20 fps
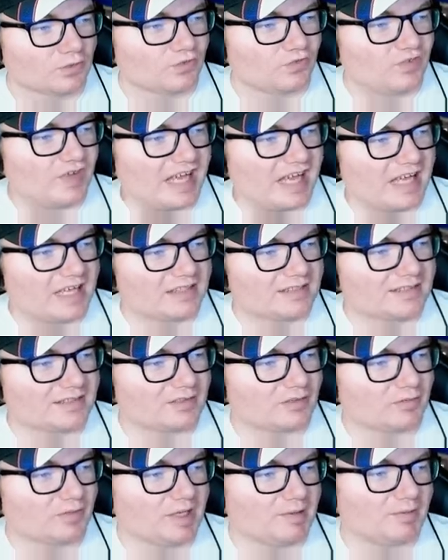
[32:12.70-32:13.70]
we're fast,
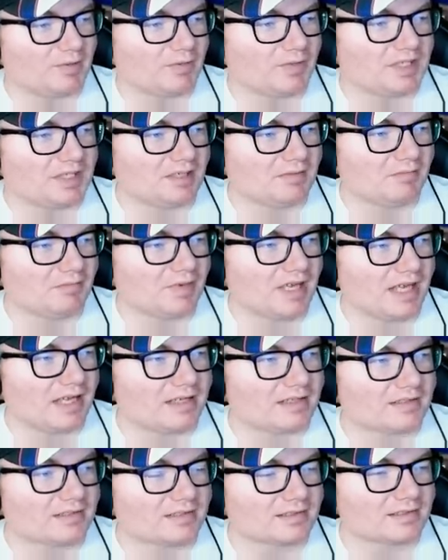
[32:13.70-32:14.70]
so maybe we can
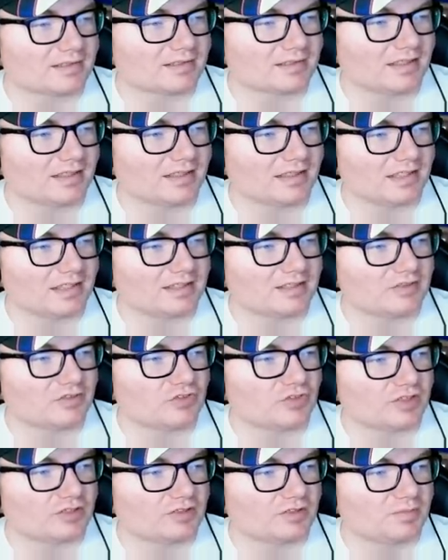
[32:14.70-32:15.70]
pass a decent
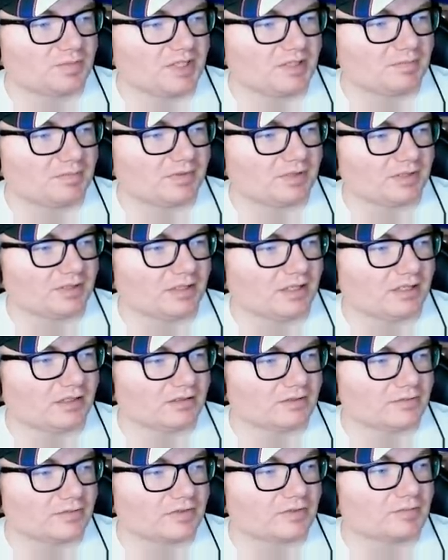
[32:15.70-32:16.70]
chunk of people and
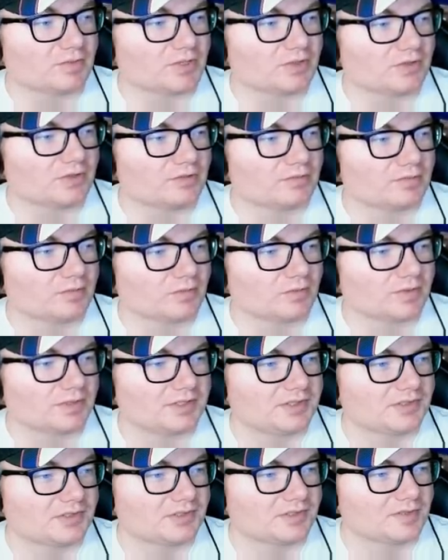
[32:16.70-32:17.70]
not lose a million
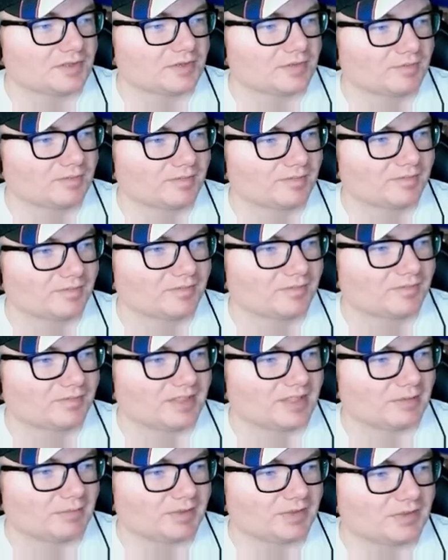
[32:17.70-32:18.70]
points.
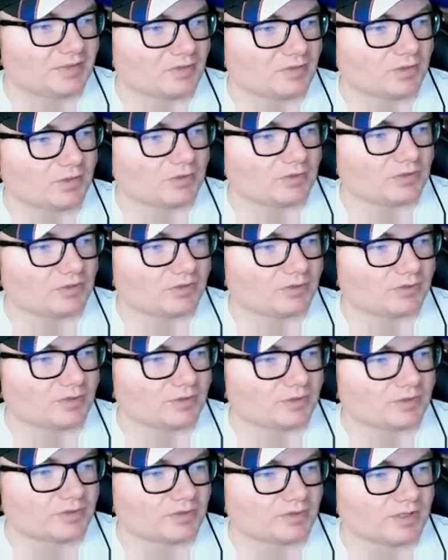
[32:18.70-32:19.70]
Depends on where
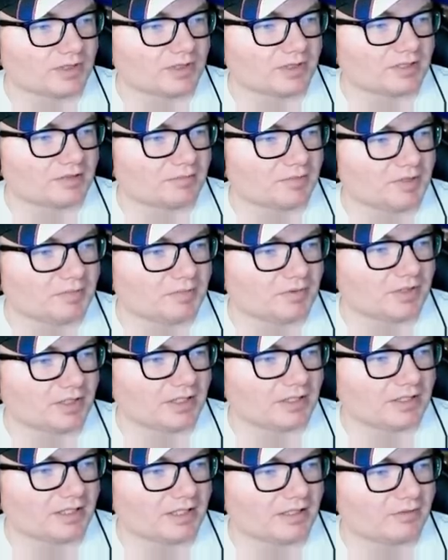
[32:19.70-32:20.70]
Stewart's running and people
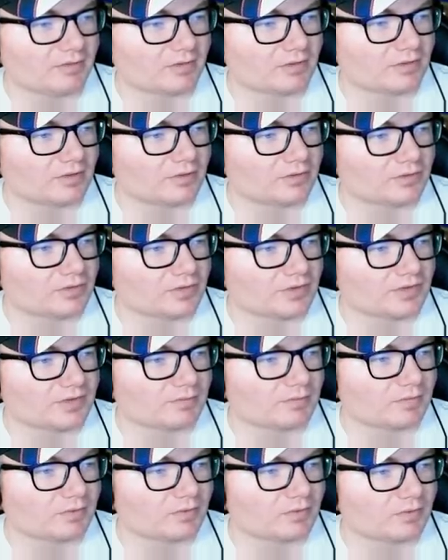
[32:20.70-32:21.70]
like that that were close to us
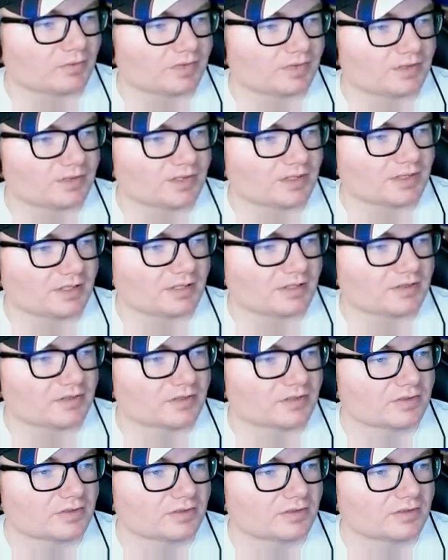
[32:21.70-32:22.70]
in points, I
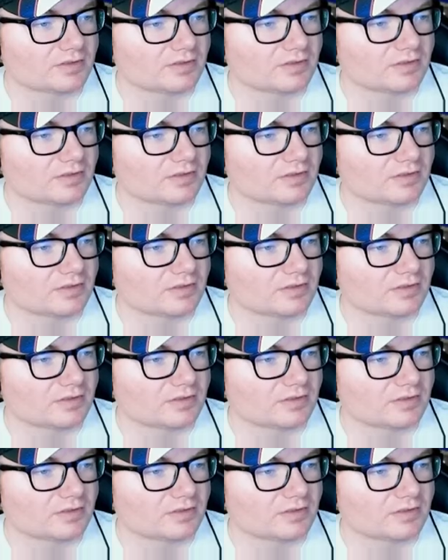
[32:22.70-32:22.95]
guess.